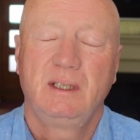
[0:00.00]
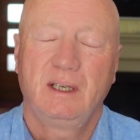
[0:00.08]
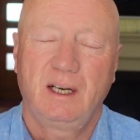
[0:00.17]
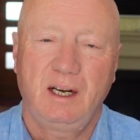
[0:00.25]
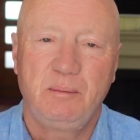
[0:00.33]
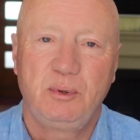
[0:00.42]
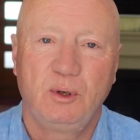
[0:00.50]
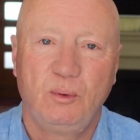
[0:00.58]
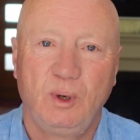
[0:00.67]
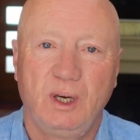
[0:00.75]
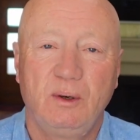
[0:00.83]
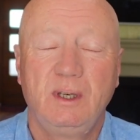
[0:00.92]
I hope you're
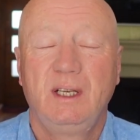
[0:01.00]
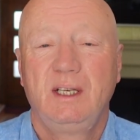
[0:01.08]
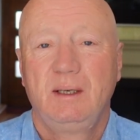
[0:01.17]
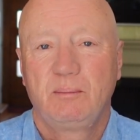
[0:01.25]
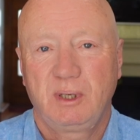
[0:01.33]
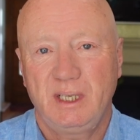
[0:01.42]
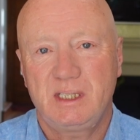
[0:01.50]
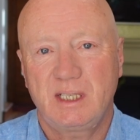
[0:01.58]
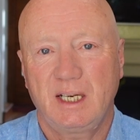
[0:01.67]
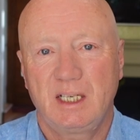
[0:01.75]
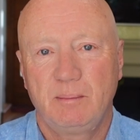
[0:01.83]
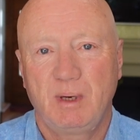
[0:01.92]
well. Please
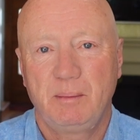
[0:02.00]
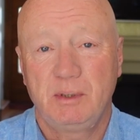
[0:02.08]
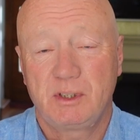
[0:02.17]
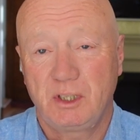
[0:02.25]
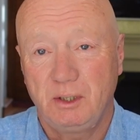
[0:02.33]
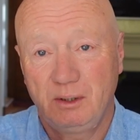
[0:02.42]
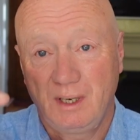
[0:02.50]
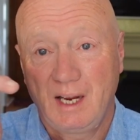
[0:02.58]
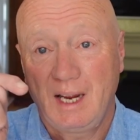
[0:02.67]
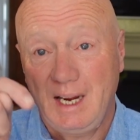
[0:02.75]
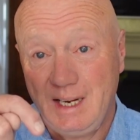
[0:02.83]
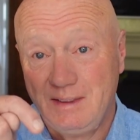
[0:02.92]
take a moment to
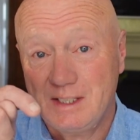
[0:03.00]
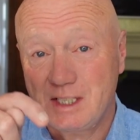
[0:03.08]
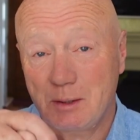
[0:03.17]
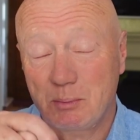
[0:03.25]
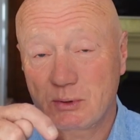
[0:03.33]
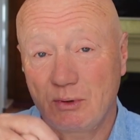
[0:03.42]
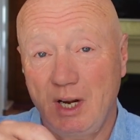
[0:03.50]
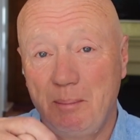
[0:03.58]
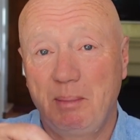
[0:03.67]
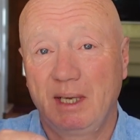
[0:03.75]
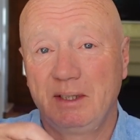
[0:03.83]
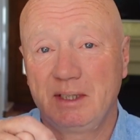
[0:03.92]
hit the
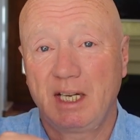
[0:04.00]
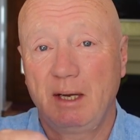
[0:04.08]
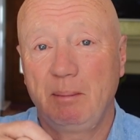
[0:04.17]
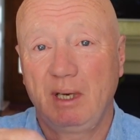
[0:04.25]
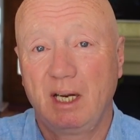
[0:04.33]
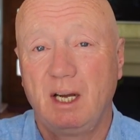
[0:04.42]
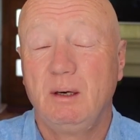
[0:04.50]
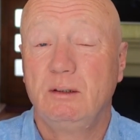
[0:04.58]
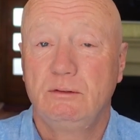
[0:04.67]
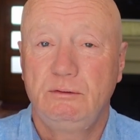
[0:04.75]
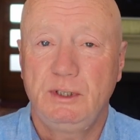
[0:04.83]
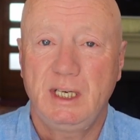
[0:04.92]
subscribe button down below.
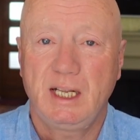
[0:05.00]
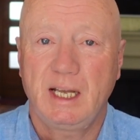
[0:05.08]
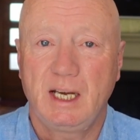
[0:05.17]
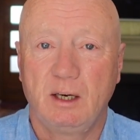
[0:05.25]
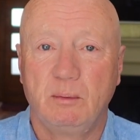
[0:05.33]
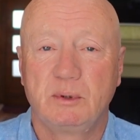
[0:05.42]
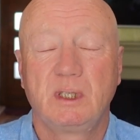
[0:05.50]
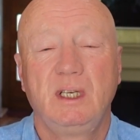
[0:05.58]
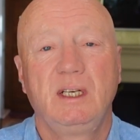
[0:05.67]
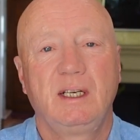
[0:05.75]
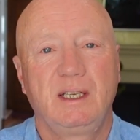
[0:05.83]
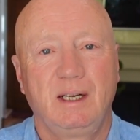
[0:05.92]
Really helps.
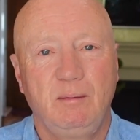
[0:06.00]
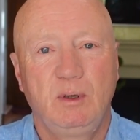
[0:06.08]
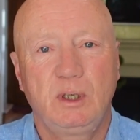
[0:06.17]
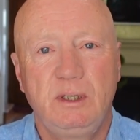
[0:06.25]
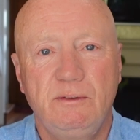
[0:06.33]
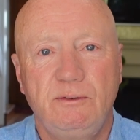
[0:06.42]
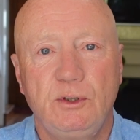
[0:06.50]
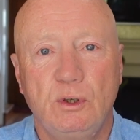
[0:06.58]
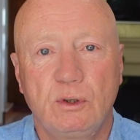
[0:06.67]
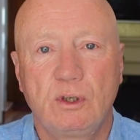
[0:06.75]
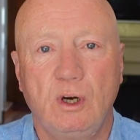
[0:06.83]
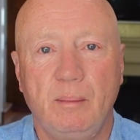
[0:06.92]
And I'm looking for
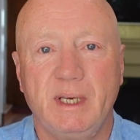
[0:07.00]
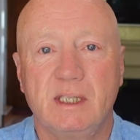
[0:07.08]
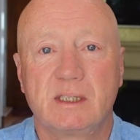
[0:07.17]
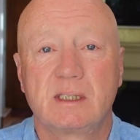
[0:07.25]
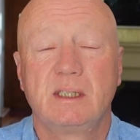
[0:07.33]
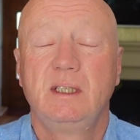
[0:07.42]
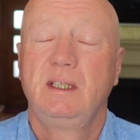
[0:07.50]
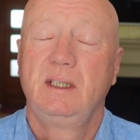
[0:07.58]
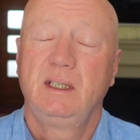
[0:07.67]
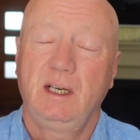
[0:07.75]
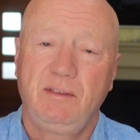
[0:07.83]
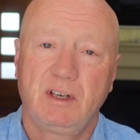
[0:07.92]
your comments.
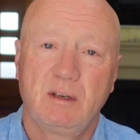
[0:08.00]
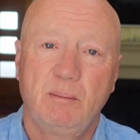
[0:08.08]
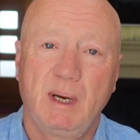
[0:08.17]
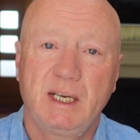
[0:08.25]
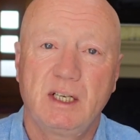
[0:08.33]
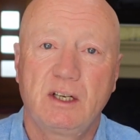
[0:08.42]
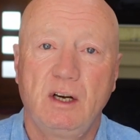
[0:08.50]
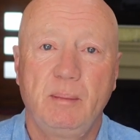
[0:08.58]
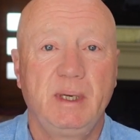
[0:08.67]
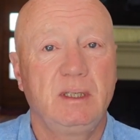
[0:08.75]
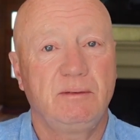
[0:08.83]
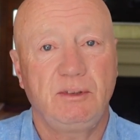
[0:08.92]
If you can make a
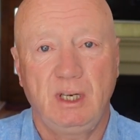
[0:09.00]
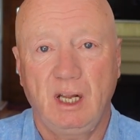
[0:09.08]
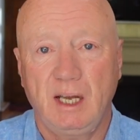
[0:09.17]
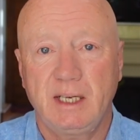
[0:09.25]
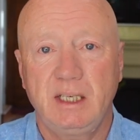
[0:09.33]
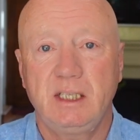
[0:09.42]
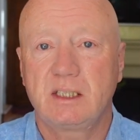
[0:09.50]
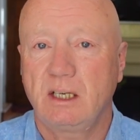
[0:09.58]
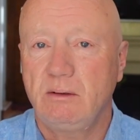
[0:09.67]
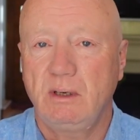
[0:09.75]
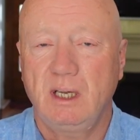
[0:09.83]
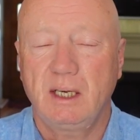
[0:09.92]
comment, if you like it, you
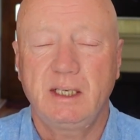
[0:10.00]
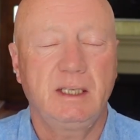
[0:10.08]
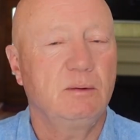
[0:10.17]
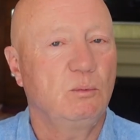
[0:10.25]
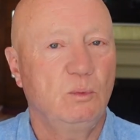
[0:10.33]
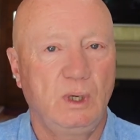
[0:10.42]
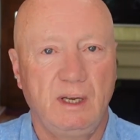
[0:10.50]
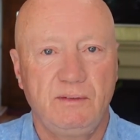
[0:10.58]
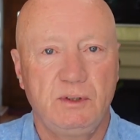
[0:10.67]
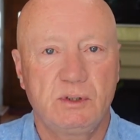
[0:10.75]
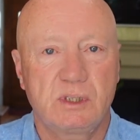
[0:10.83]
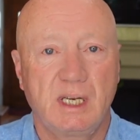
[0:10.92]
don't like it,
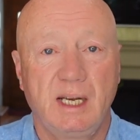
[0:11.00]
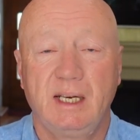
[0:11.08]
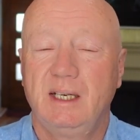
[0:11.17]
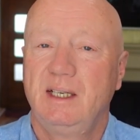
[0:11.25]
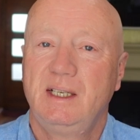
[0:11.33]
whatever you say,